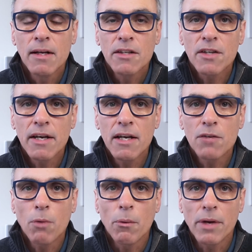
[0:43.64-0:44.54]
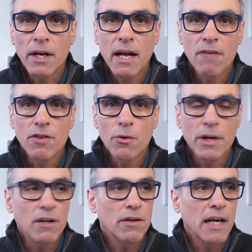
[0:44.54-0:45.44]
So here's what we're going to have a
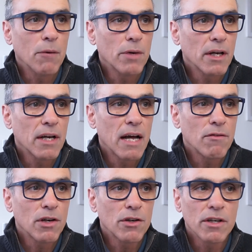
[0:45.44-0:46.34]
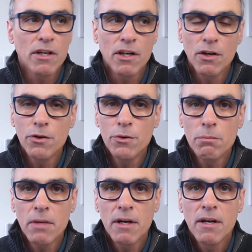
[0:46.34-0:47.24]
quick look at. We're going to have a look at
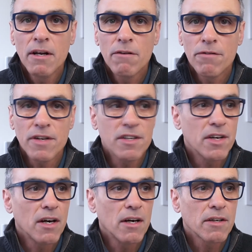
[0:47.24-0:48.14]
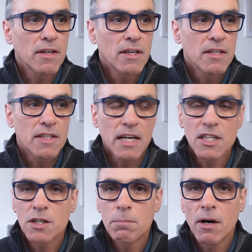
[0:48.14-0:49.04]
Loom, Vidyard,
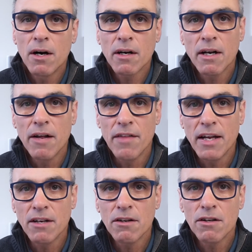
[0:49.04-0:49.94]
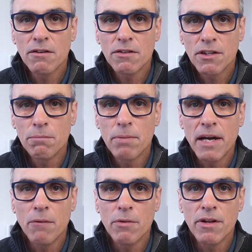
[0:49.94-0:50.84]
Sendspark, and then
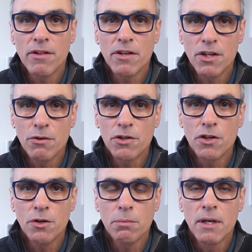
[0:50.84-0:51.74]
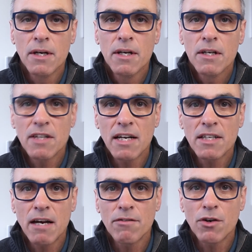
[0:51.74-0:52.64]
compare with YouTube. So
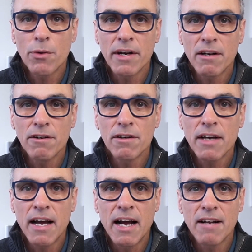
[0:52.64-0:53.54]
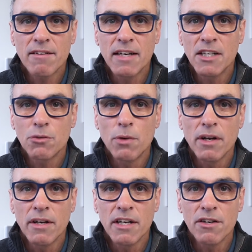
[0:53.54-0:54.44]
let's have a quick look at each
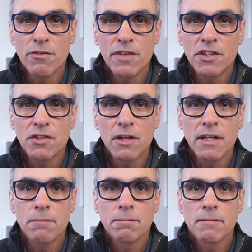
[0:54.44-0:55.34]
one individually.